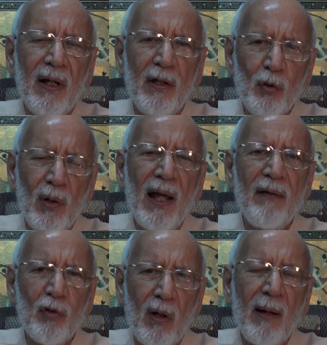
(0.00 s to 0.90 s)
And you will
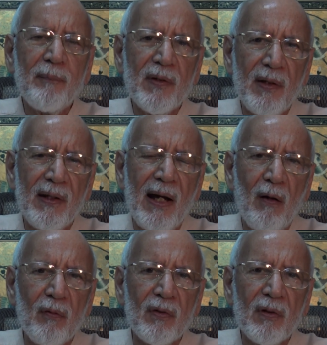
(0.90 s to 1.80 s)
have your ups and
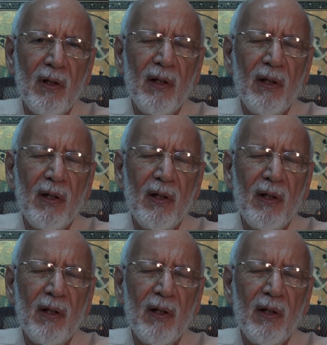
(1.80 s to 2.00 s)
downs.